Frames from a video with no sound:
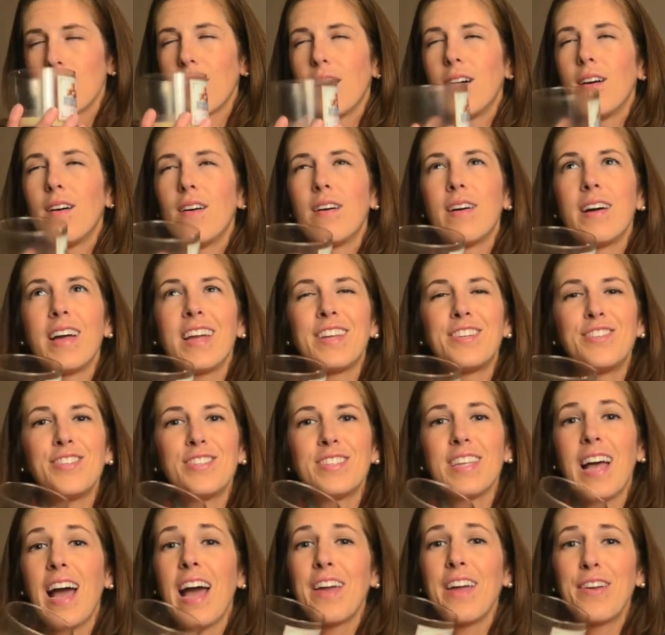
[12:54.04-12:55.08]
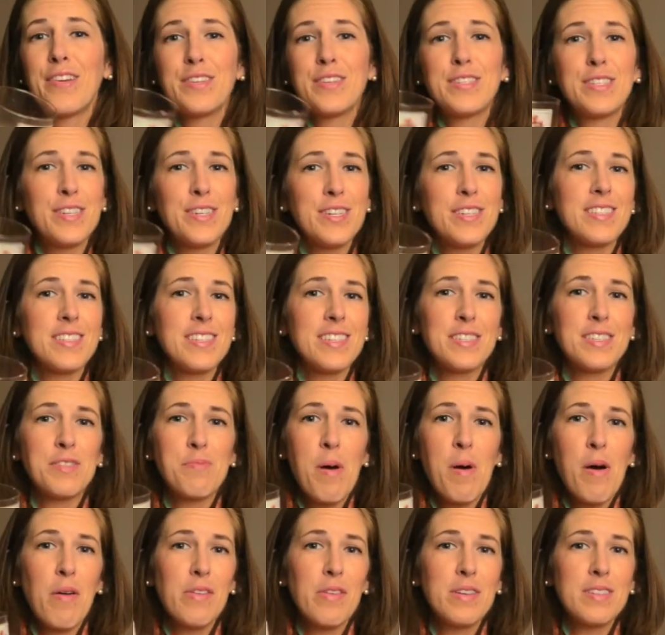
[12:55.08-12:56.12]
Oh, I could seriously
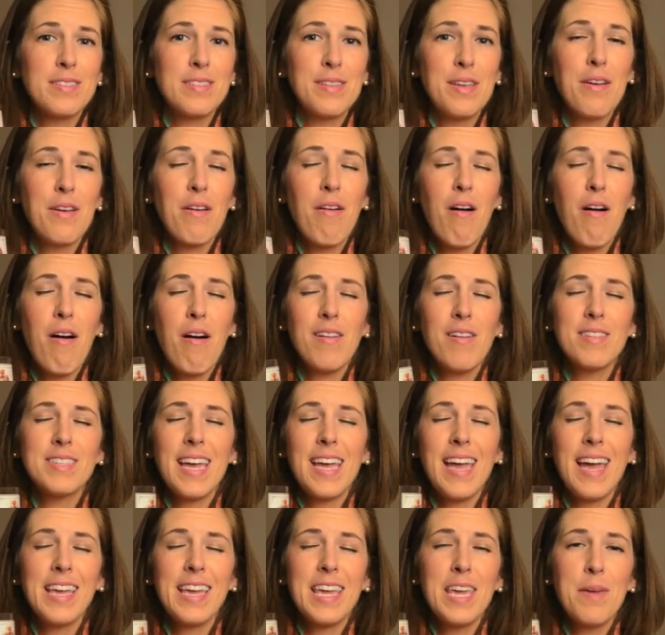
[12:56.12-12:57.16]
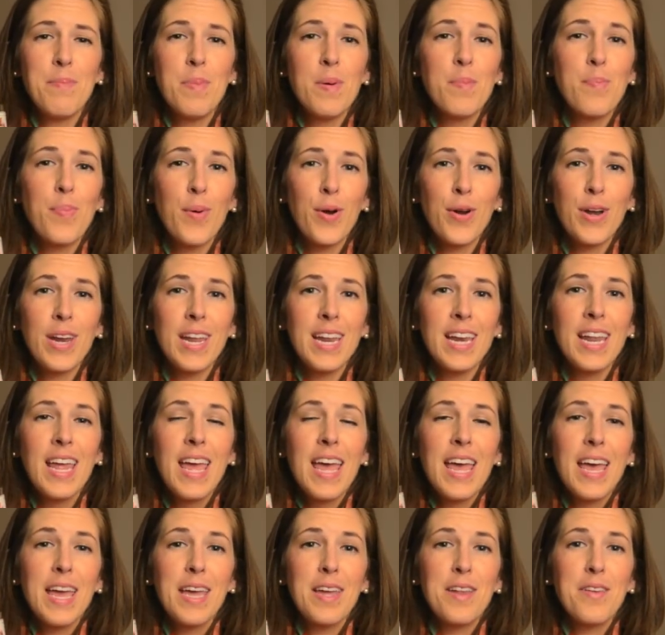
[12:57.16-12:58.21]
smell this thing all day. I keep it burning
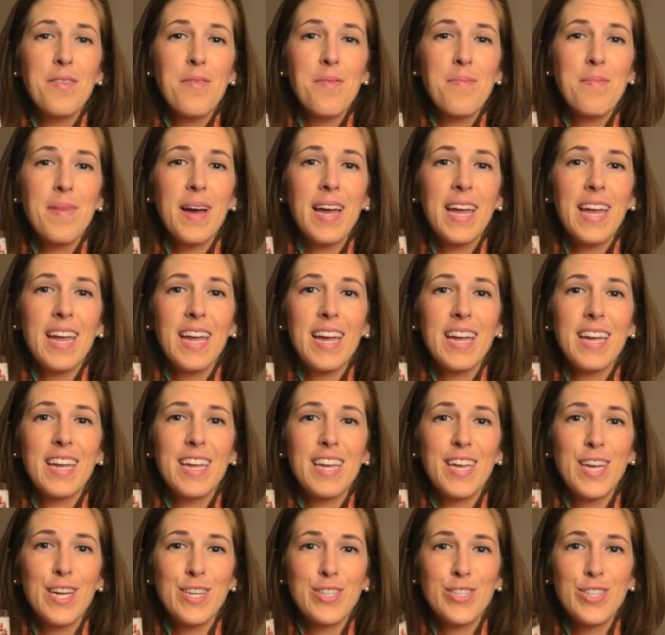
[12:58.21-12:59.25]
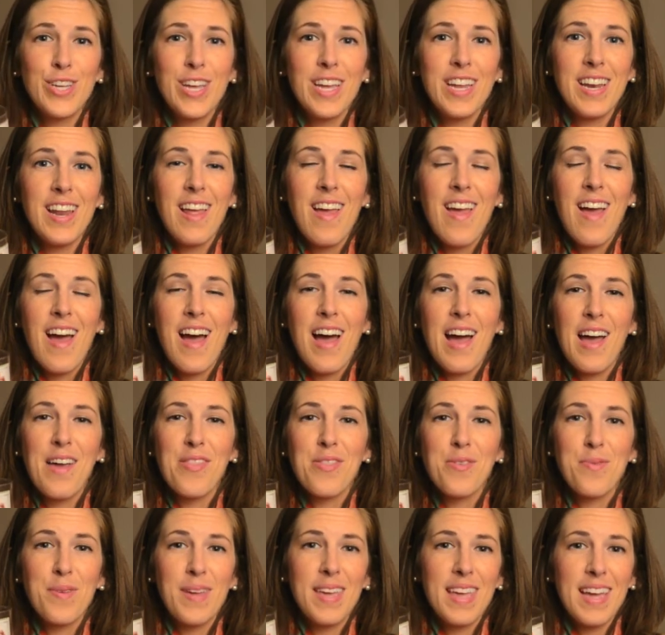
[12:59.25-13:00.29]
in my kitchen on
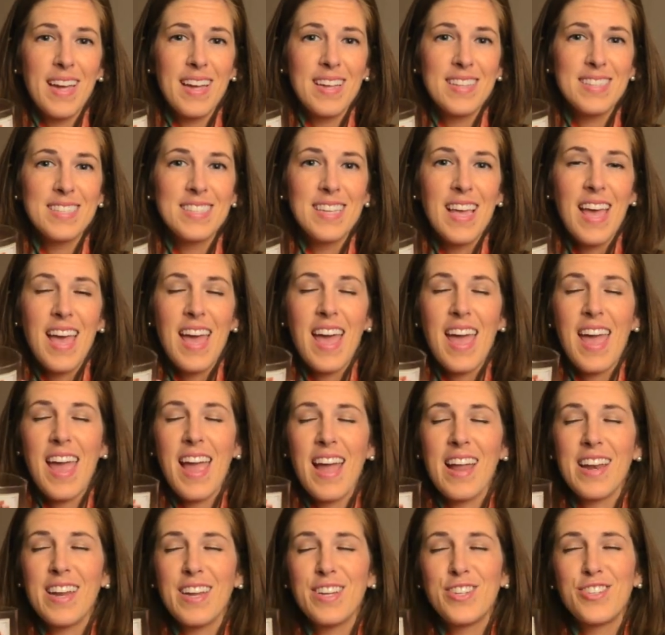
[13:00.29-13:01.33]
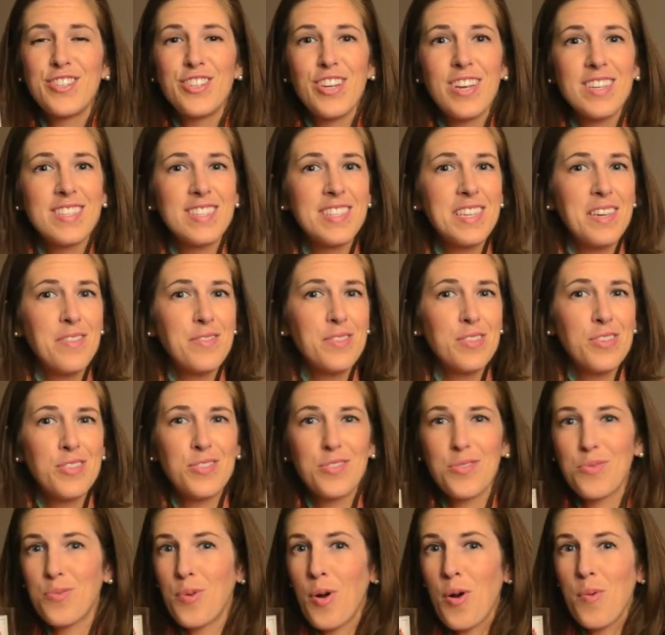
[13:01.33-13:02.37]
the weekends, and it just leaves
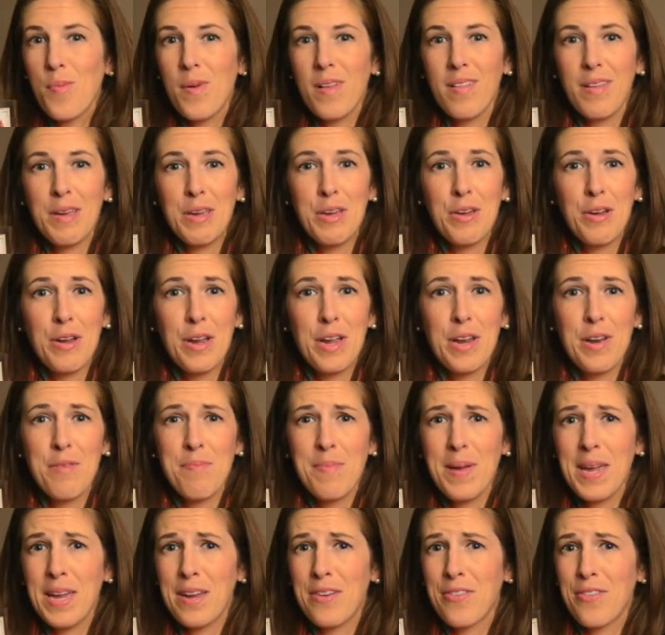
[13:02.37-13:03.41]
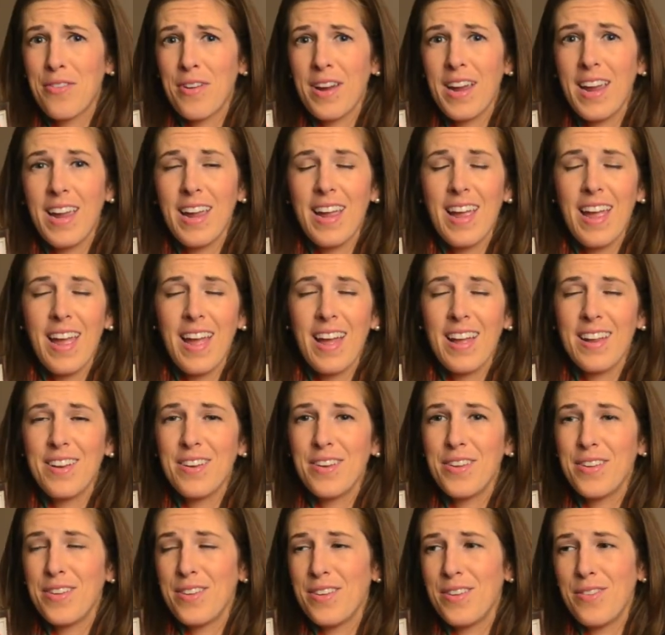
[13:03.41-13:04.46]
this aroma like you're in a bakery and
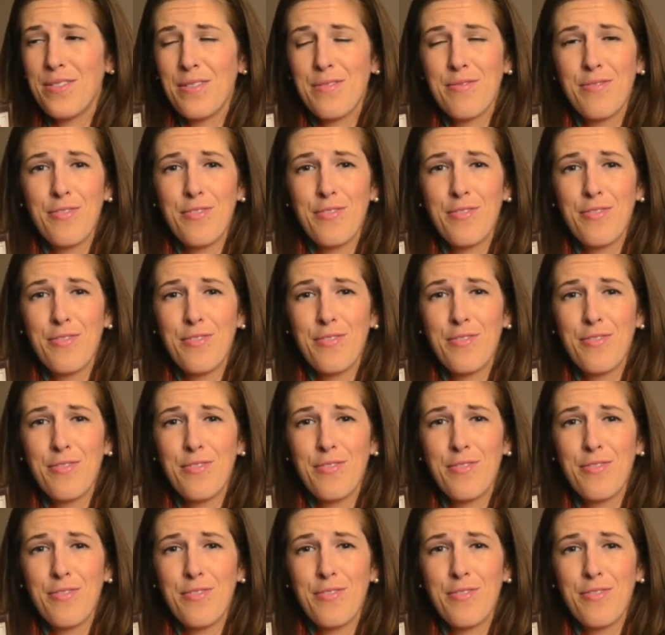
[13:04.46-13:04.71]
you have